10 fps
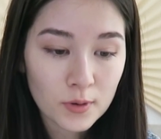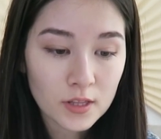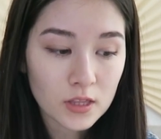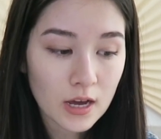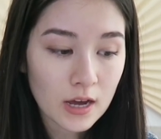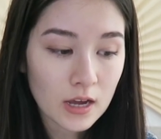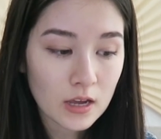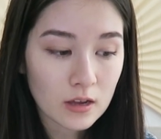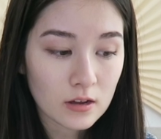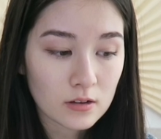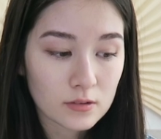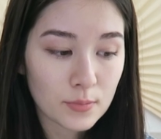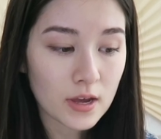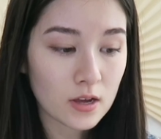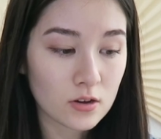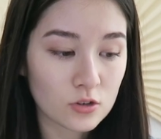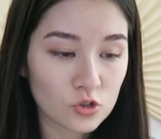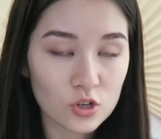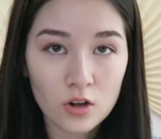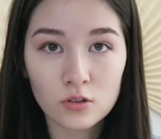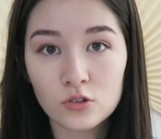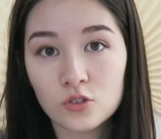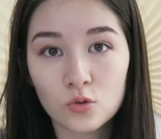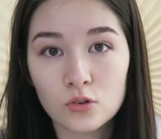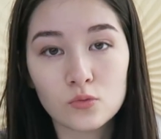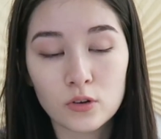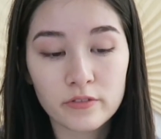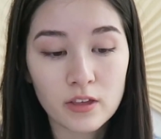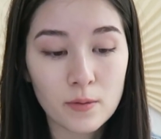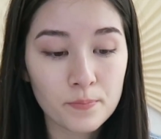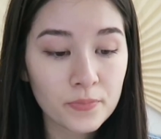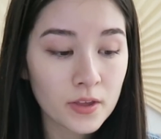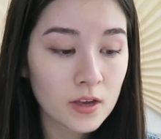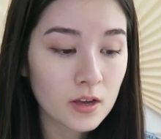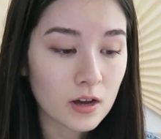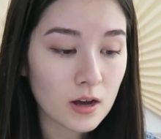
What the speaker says: Each month I pay $100 towards one of them.